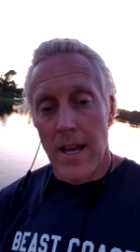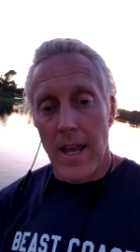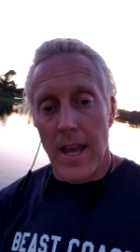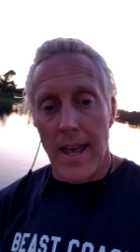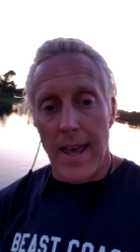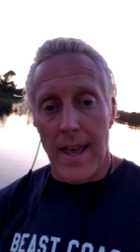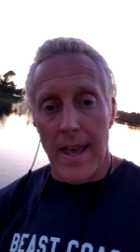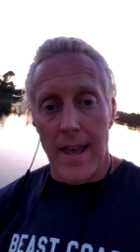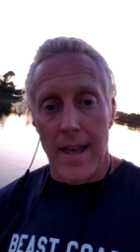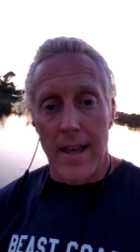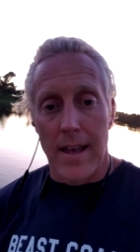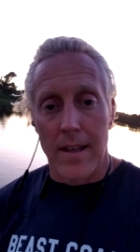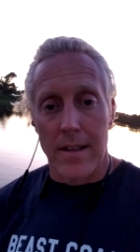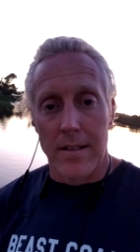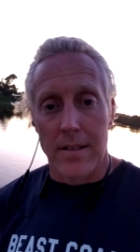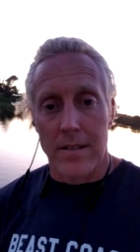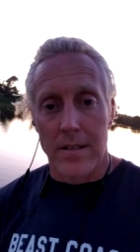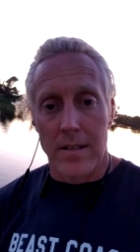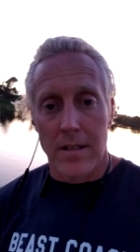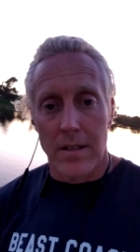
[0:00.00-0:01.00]

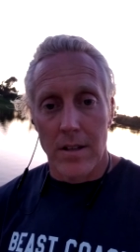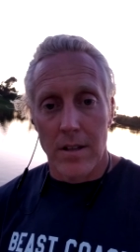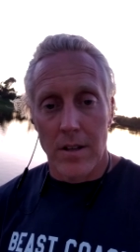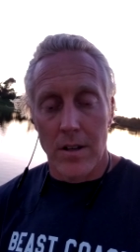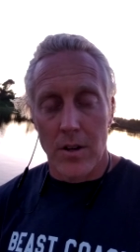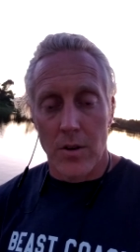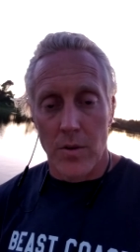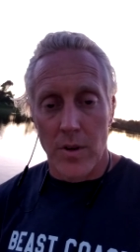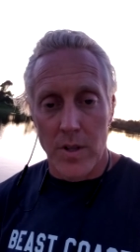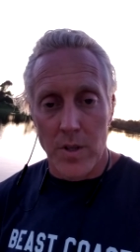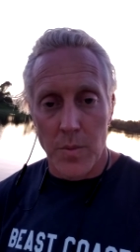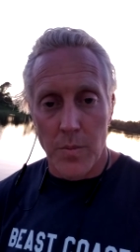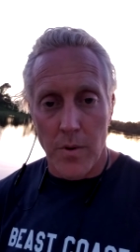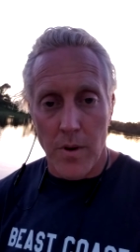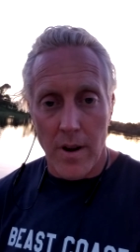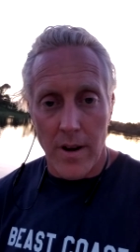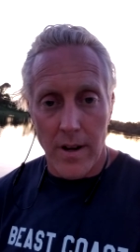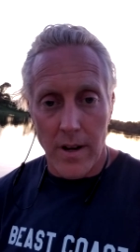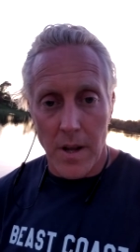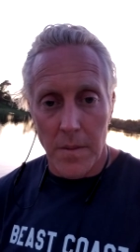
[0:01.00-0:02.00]
And Chris
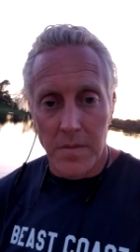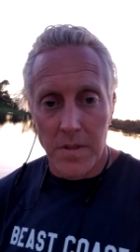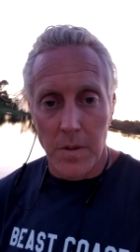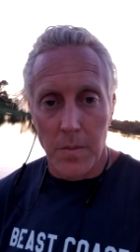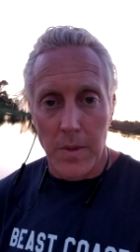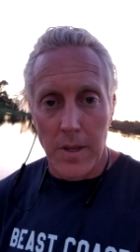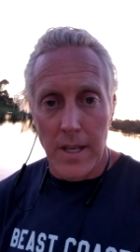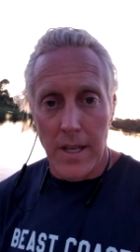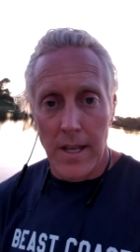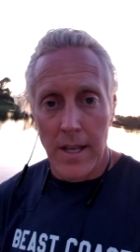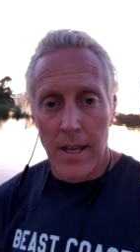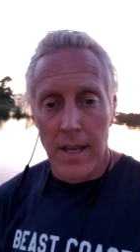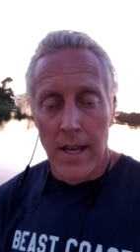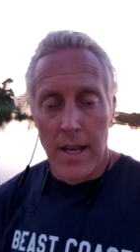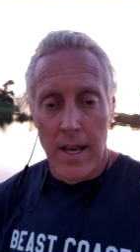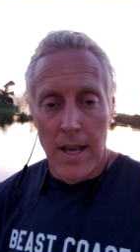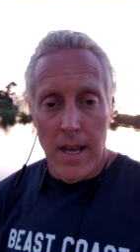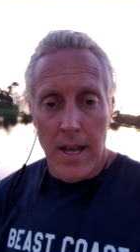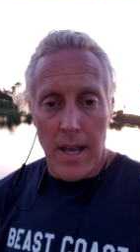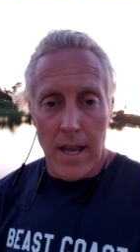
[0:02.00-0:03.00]
brought it up to me
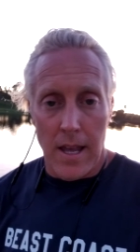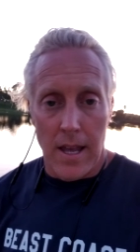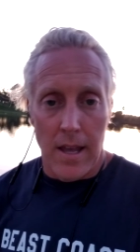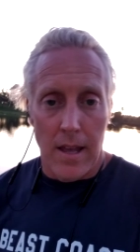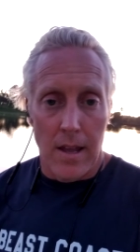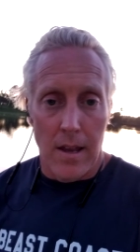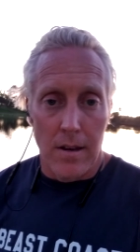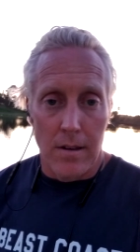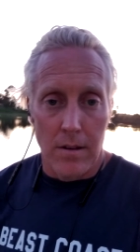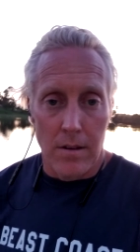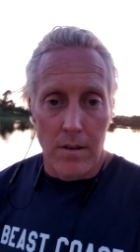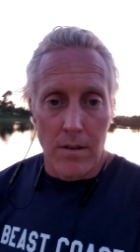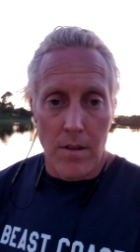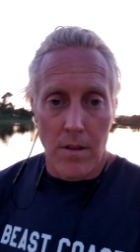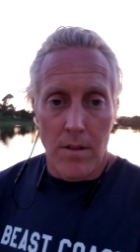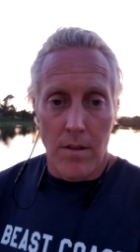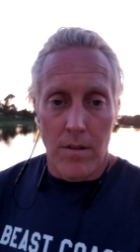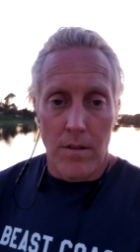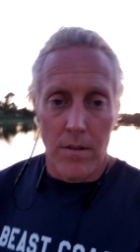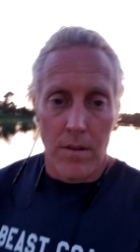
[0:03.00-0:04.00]
and
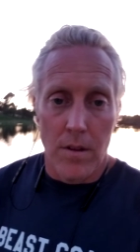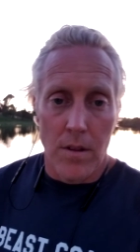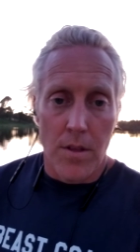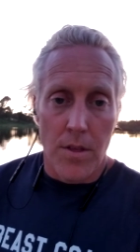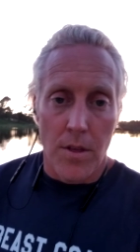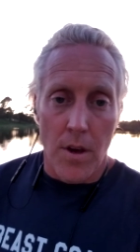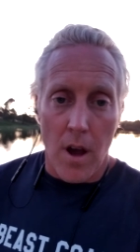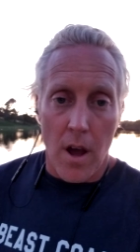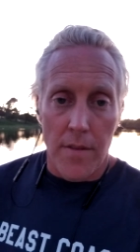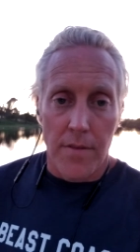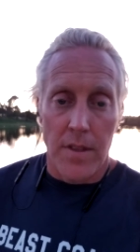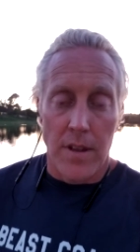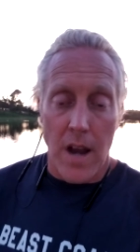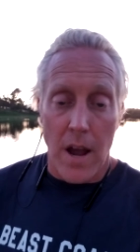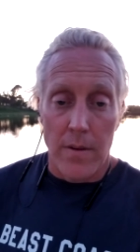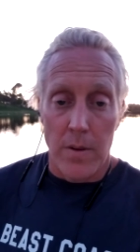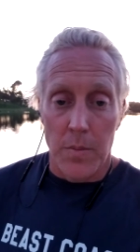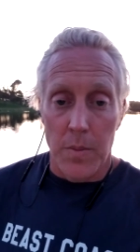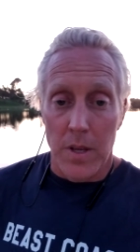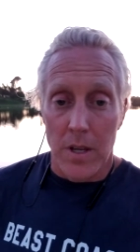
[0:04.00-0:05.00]
thought that I
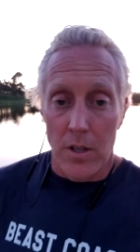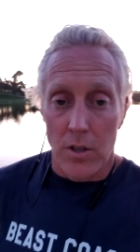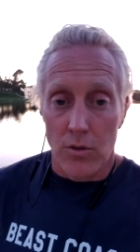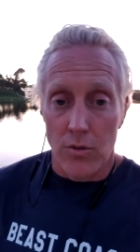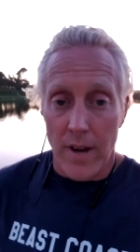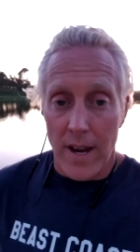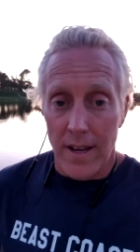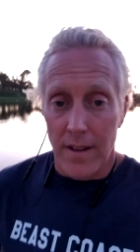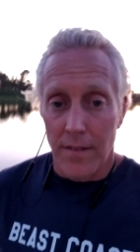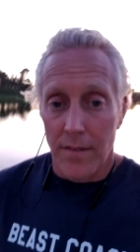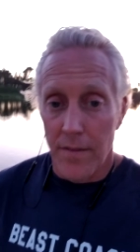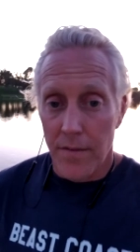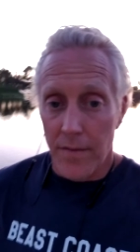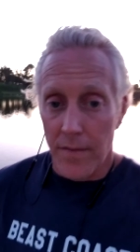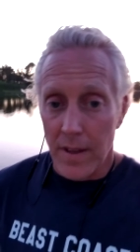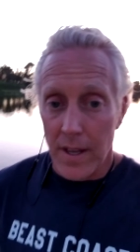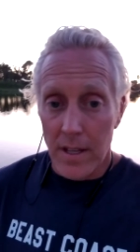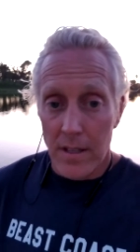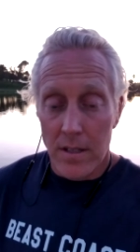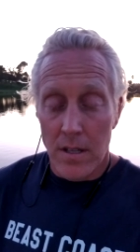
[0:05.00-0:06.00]
would be a great
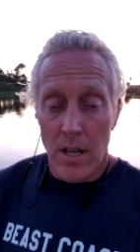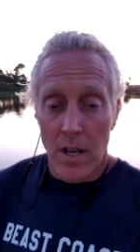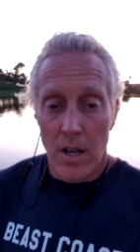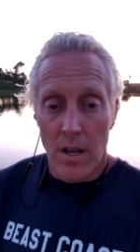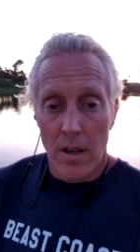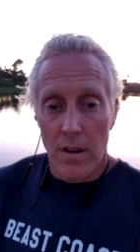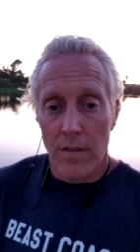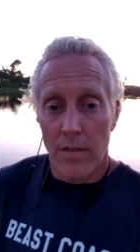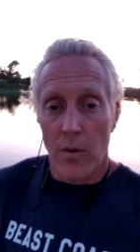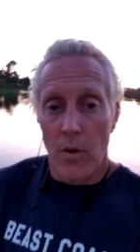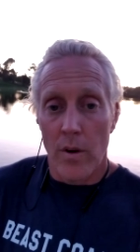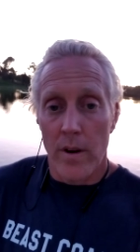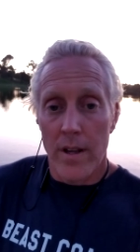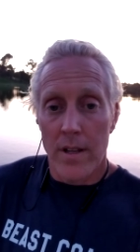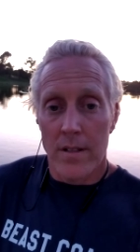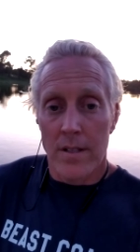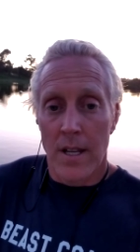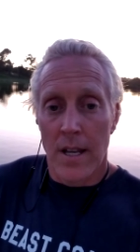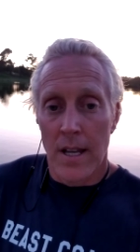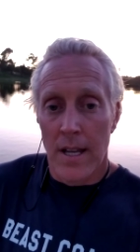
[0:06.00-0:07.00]
fit for
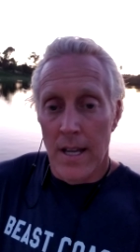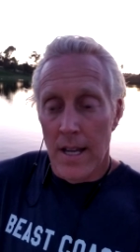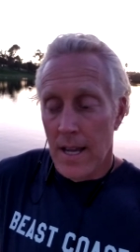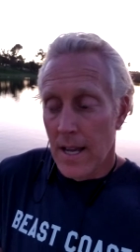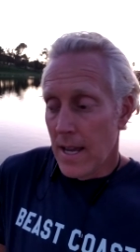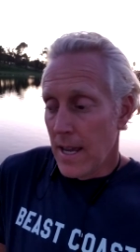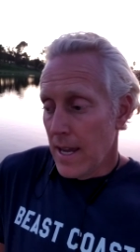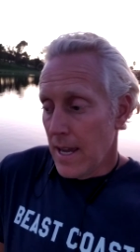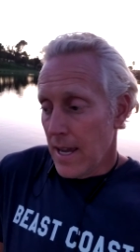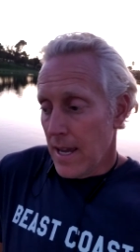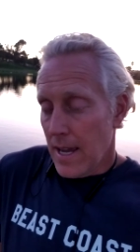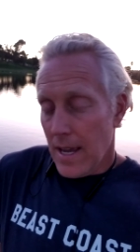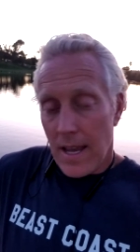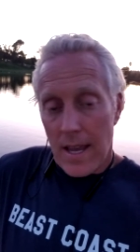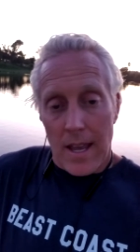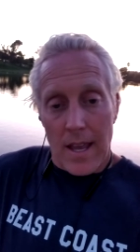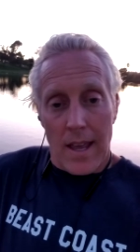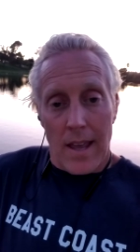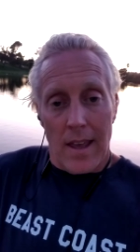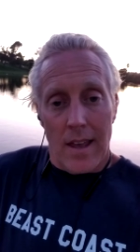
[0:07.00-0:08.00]
it
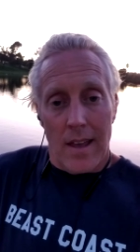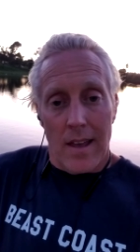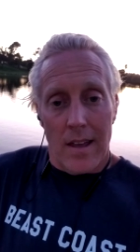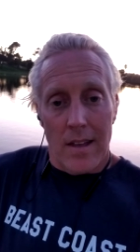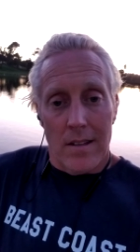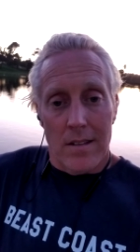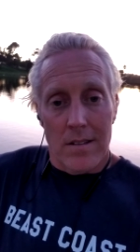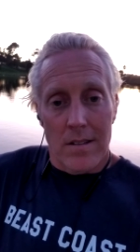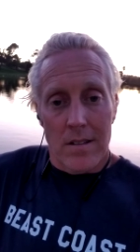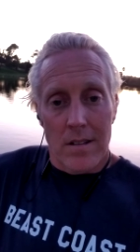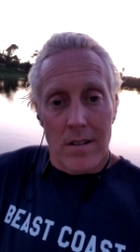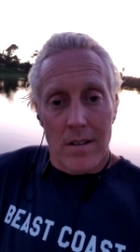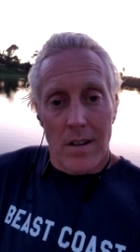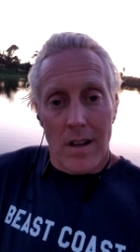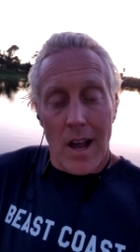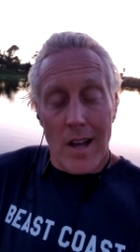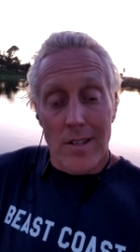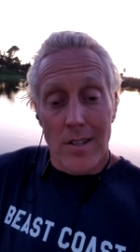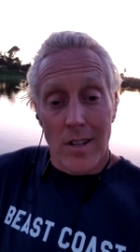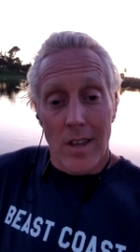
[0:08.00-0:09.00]
and
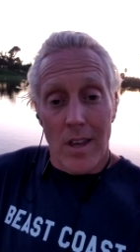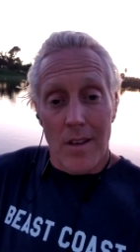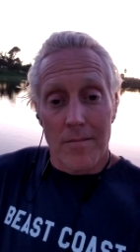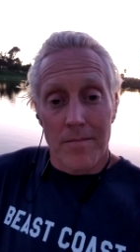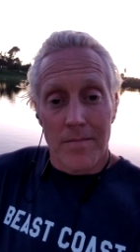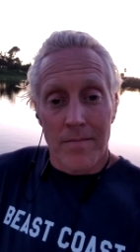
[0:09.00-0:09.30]
I took it.